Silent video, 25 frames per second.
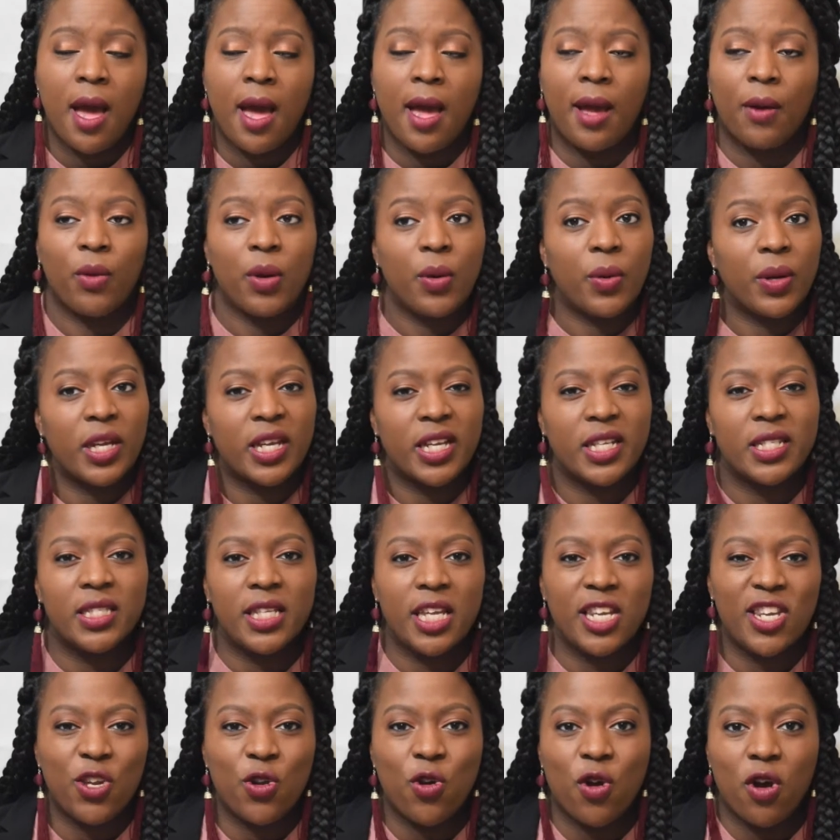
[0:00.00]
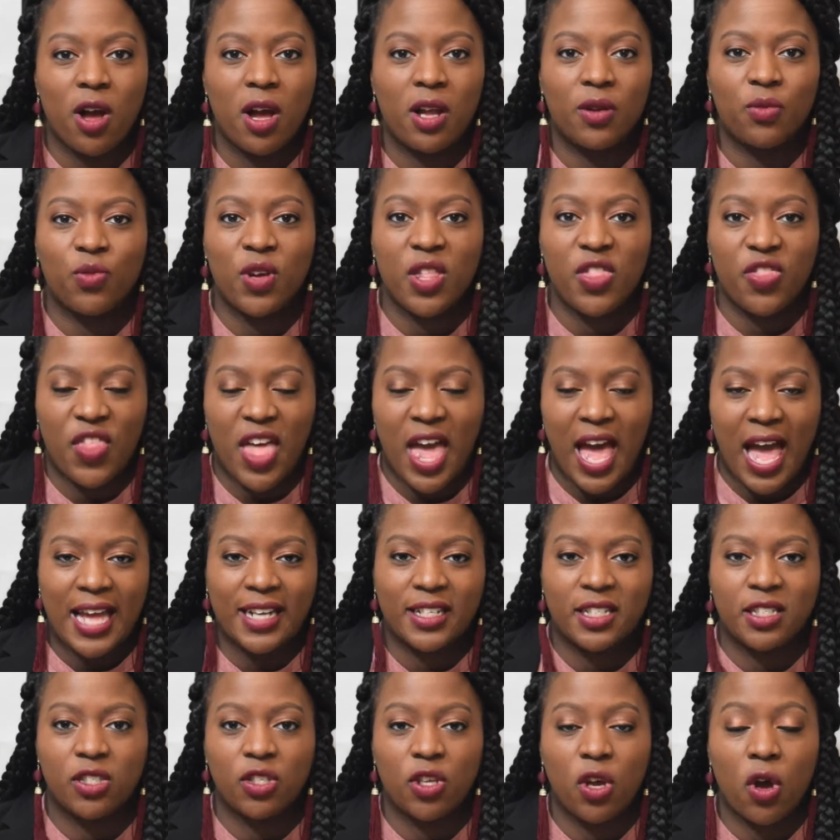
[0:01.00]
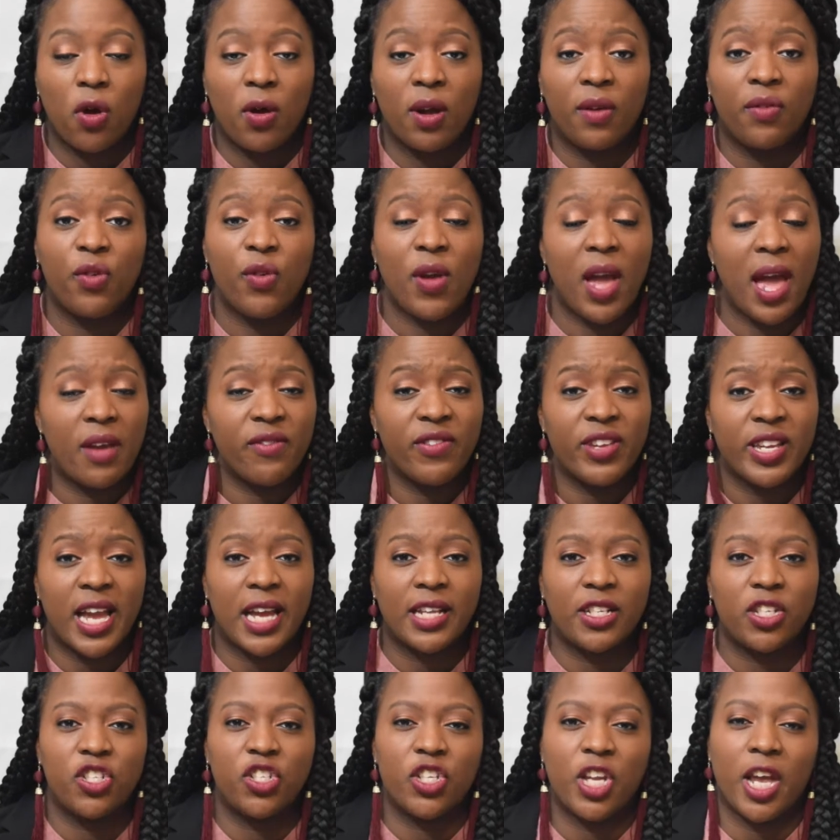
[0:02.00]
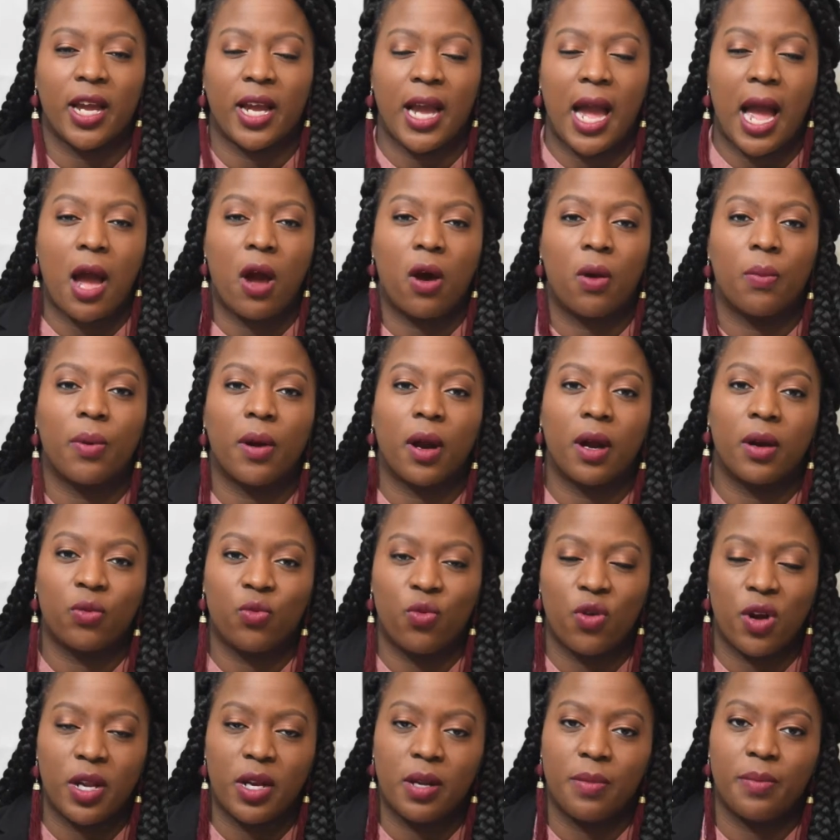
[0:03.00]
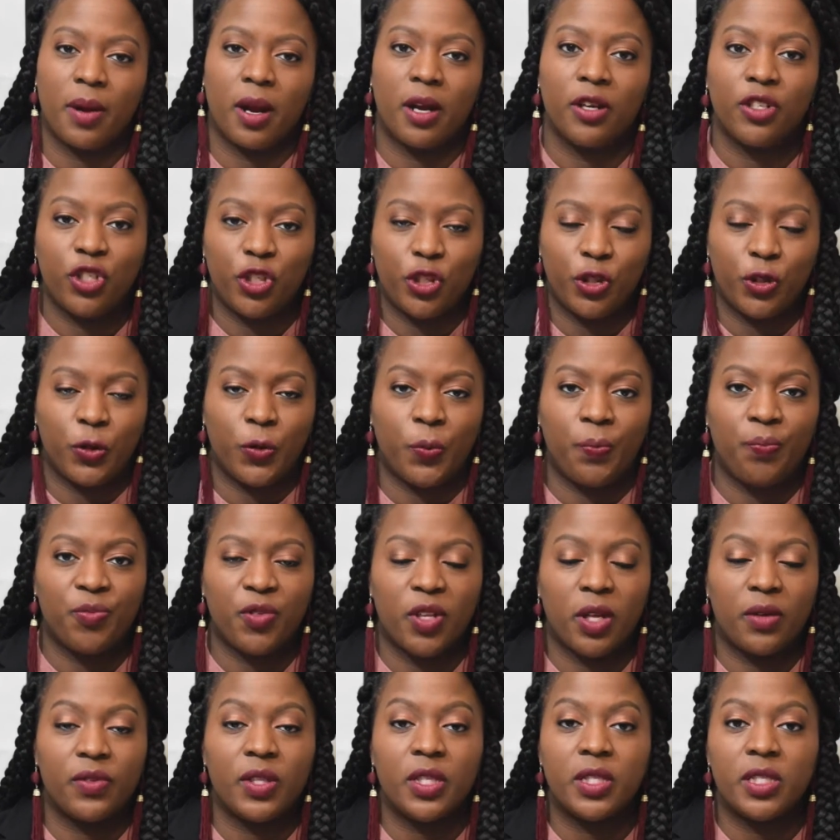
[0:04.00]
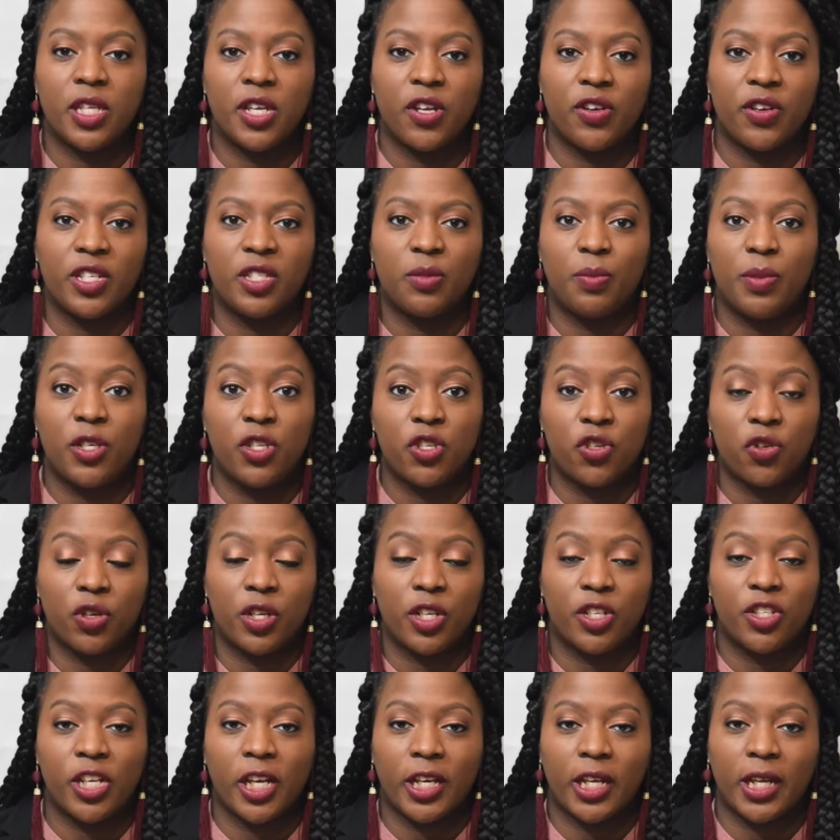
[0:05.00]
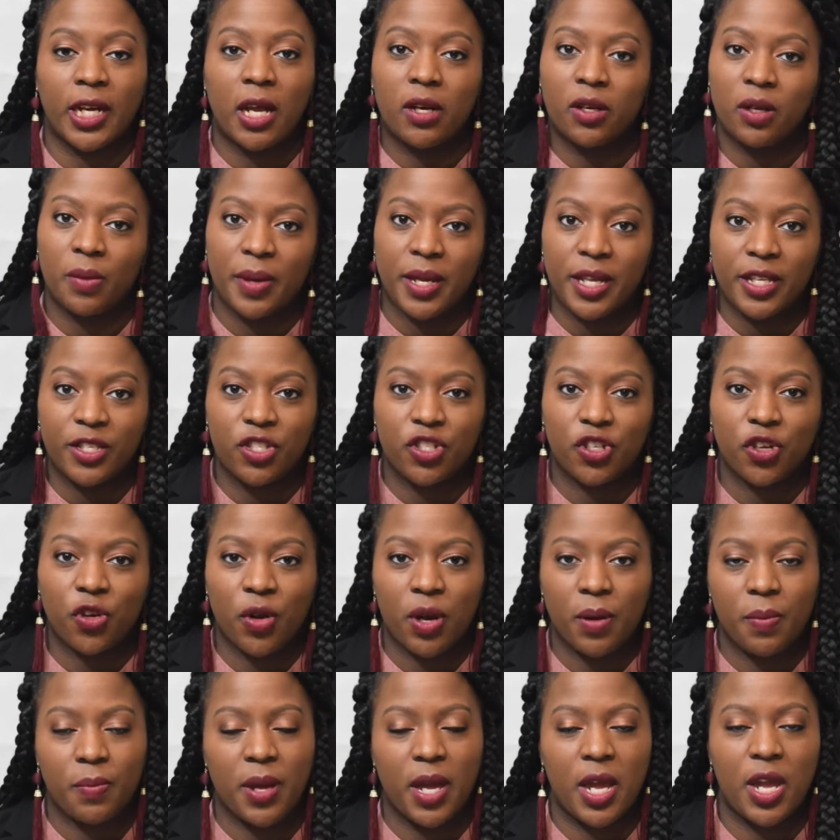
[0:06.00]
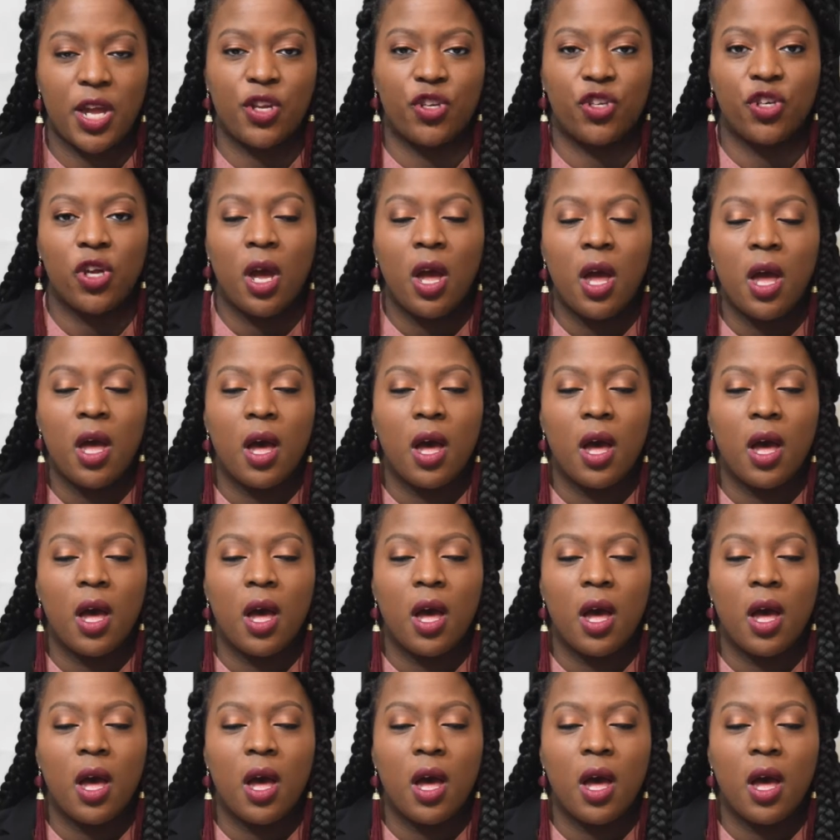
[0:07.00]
And we want to continue on with that. So if you haven't got to check out part 1 and part 2 of the series, be sure to check it out on my Instagram page.